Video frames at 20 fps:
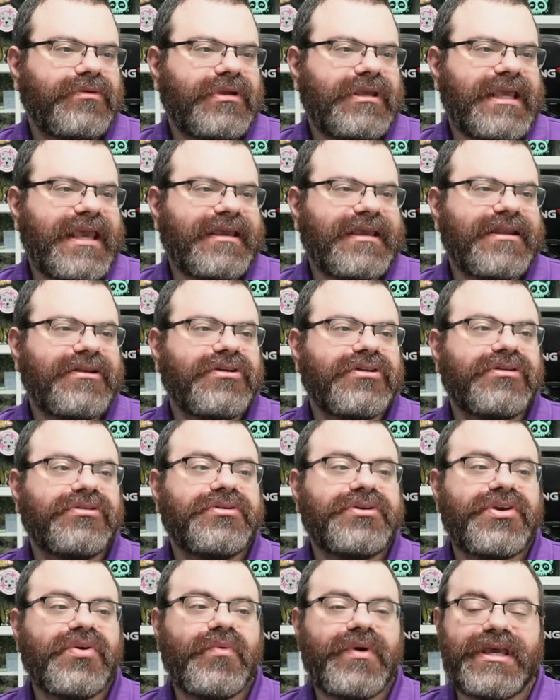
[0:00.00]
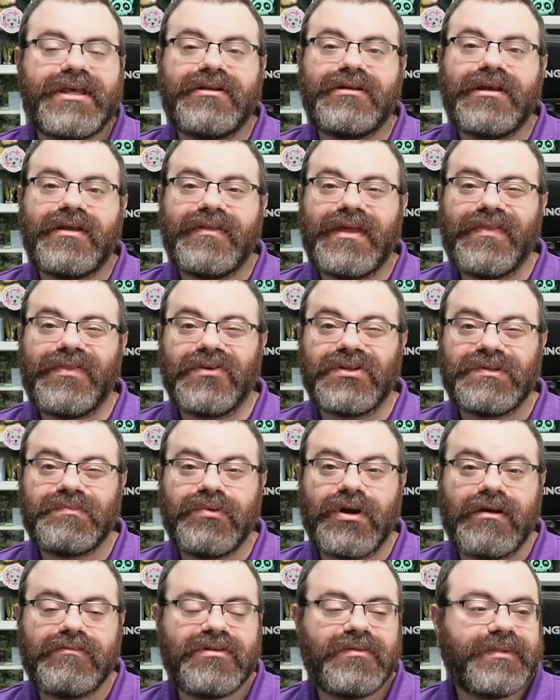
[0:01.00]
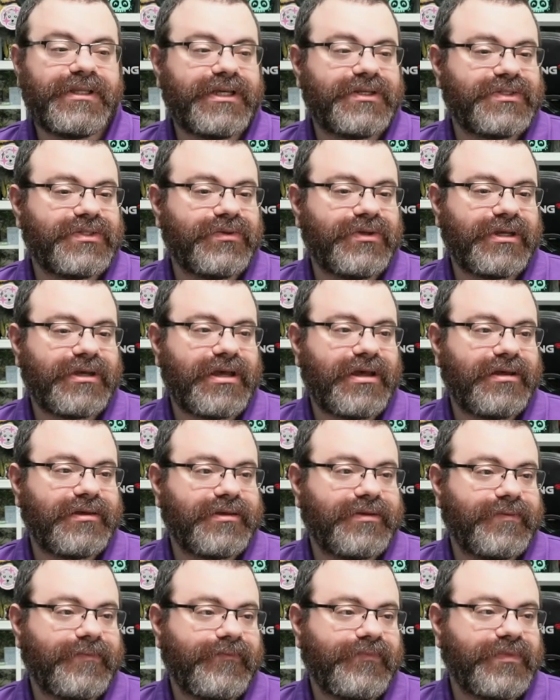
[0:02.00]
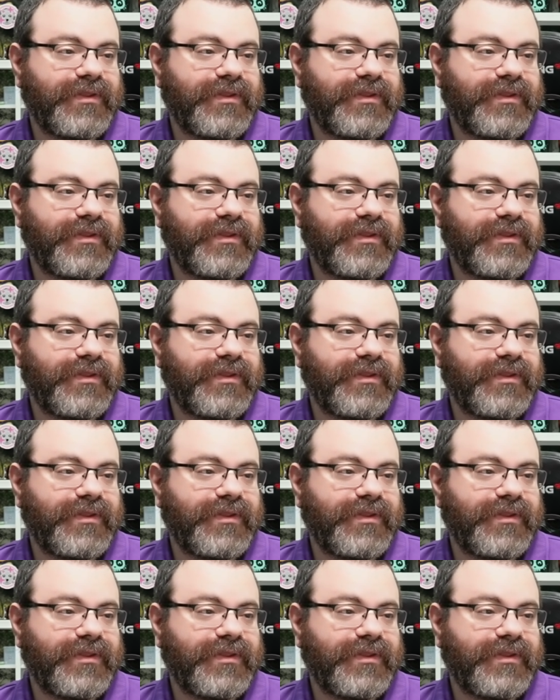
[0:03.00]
it can clue you in that there's probably a Sue de Coq.